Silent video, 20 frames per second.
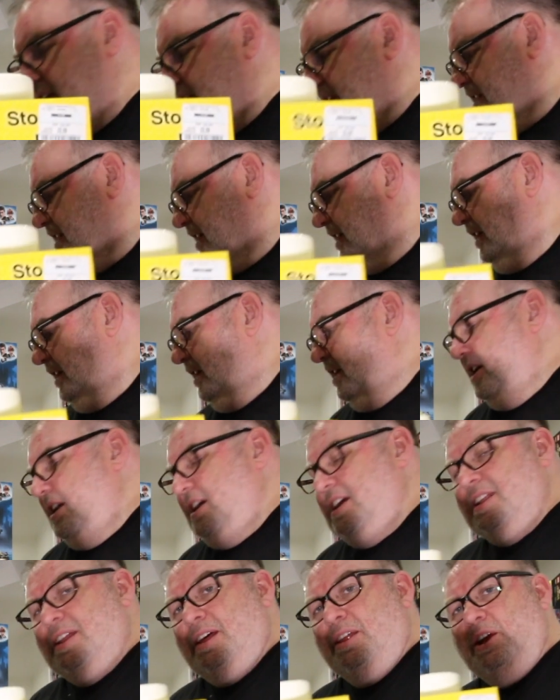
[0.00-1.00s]
either.
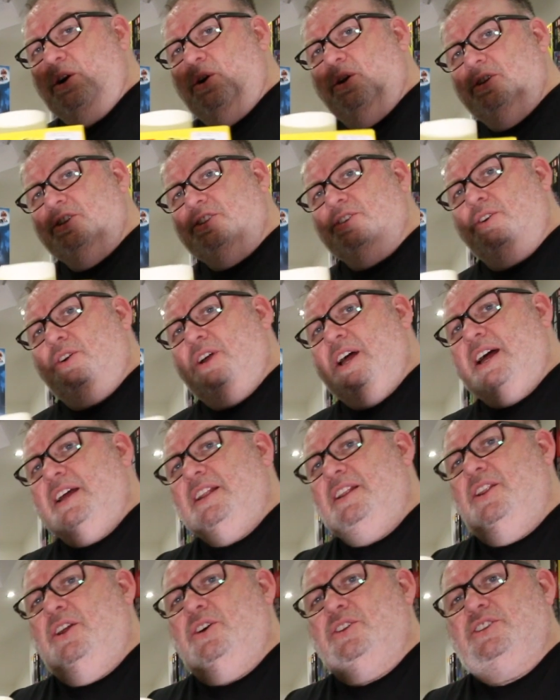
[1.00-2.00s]
Now they also
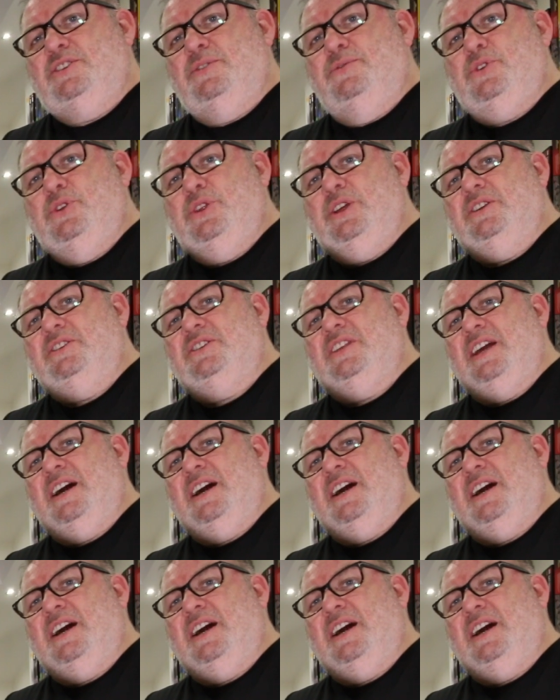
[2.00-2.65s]
had lots of others.